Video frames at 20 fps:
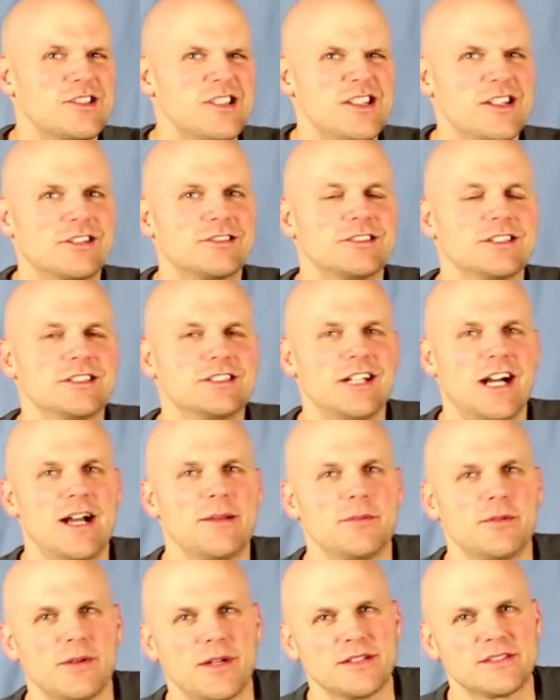to nickel and
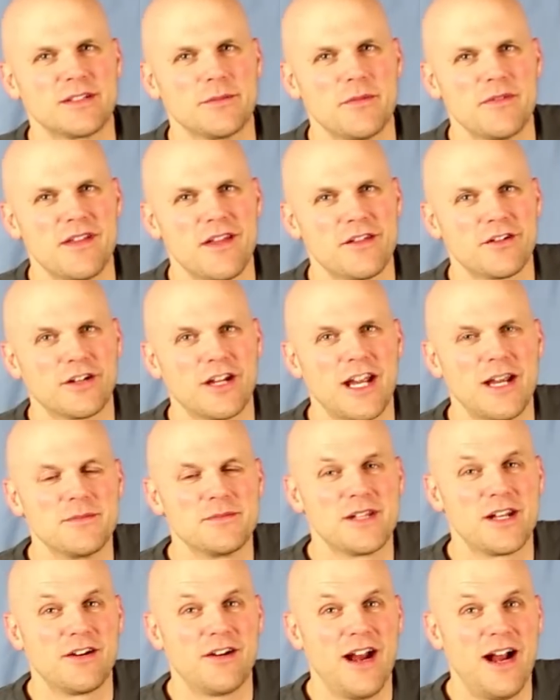dime you as some of the other
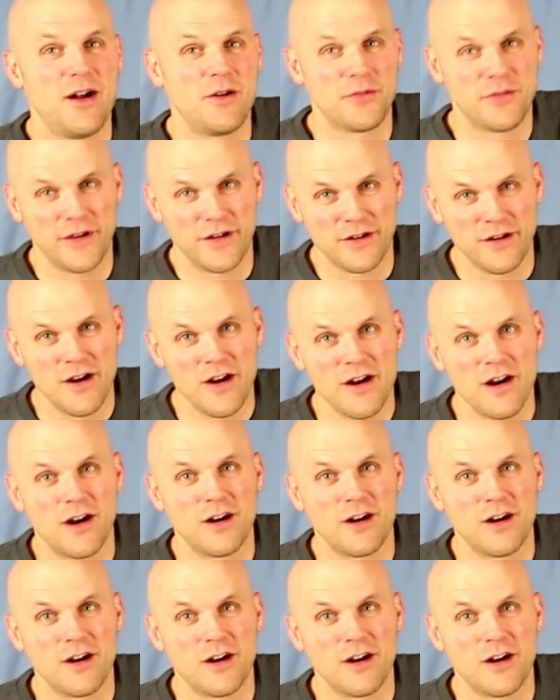games that are out there